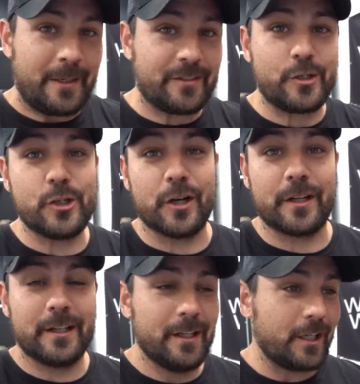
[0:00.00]
piece of
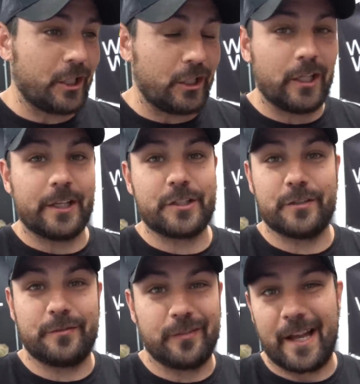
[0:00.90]
junk
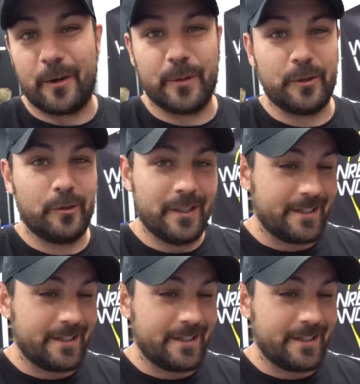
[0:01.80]
clutch flywheel